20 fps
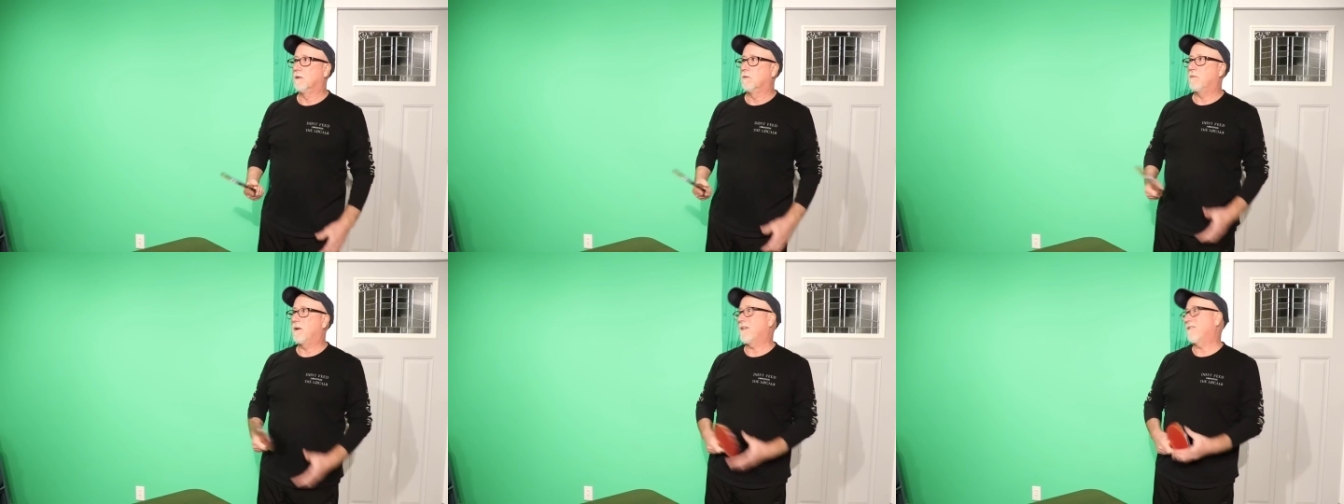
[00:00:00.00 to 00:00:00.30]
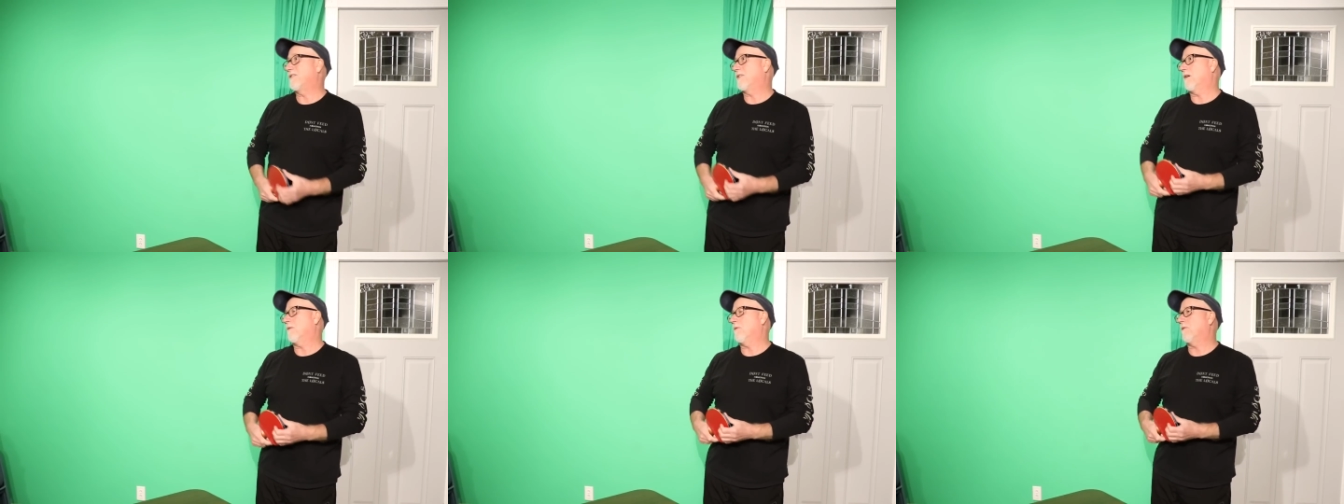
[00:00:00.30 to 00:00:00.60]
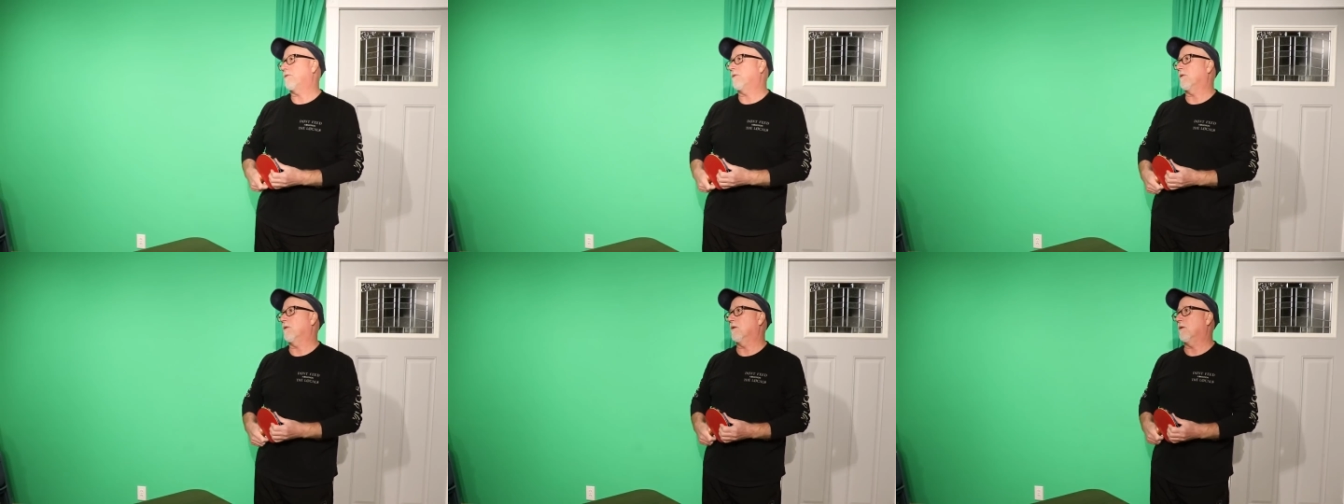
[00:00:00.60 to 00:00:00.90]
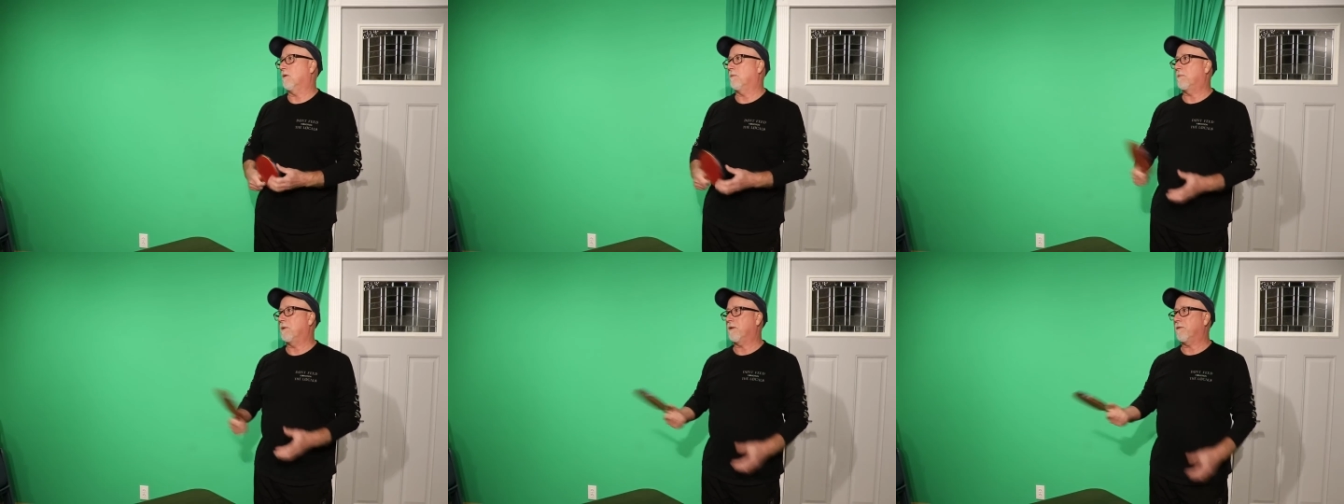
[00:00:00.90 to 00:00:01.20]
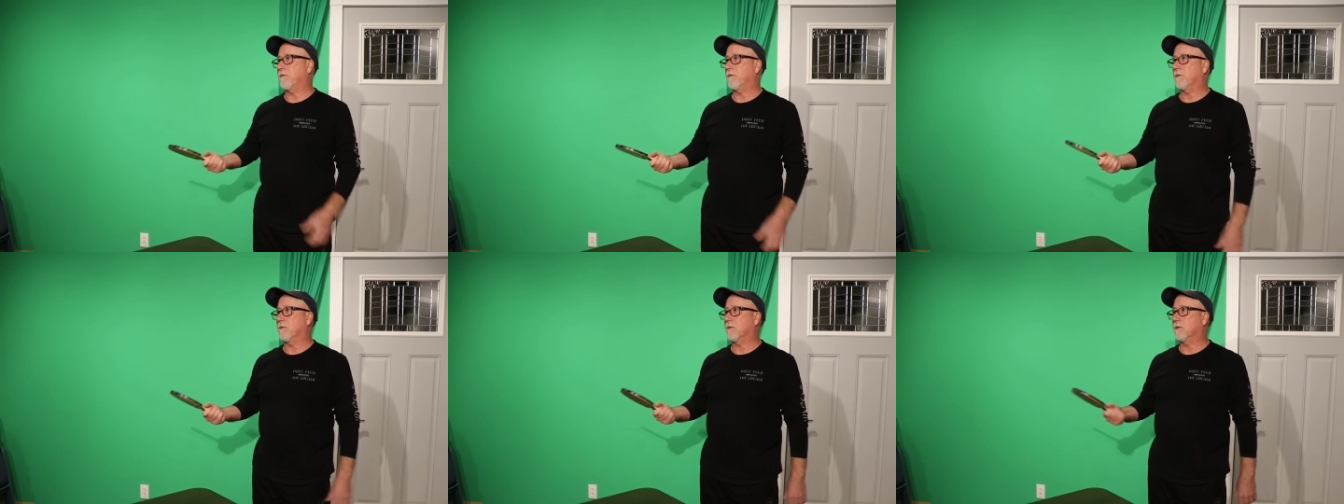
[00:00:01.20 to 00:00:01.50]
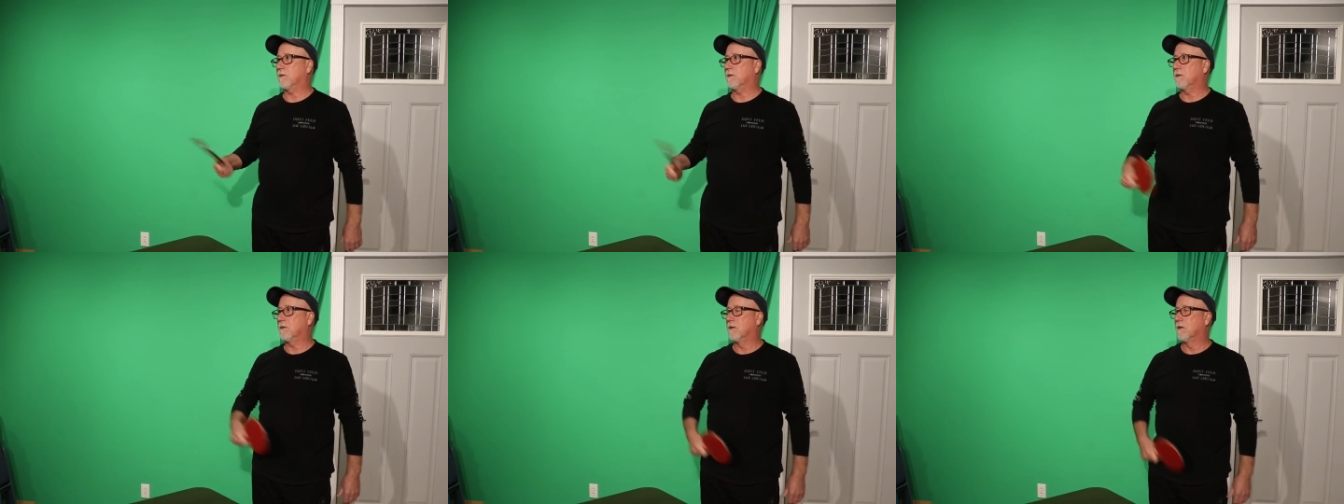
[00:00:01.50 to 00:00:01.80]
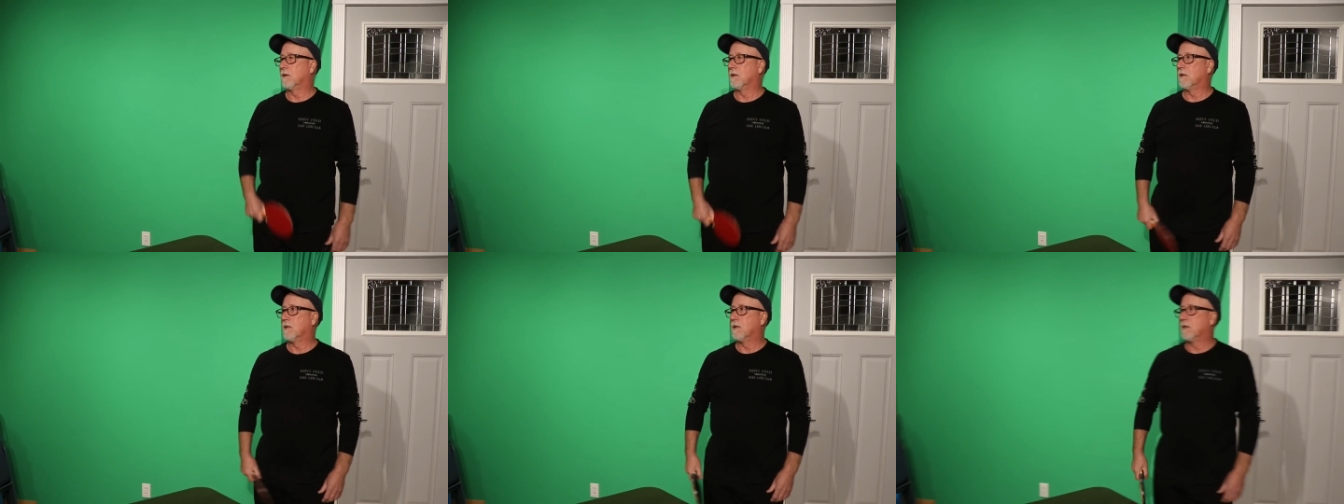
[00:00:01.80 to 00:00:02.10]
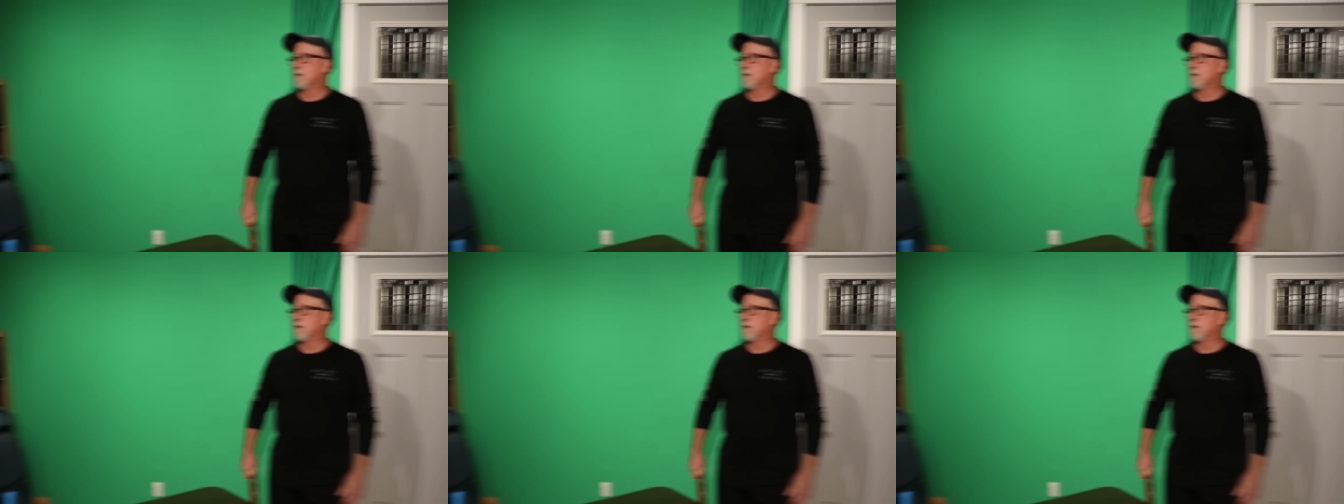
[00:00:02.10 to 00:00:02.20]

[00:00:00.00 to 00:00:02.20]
we haven't done one for a little bit for so GTA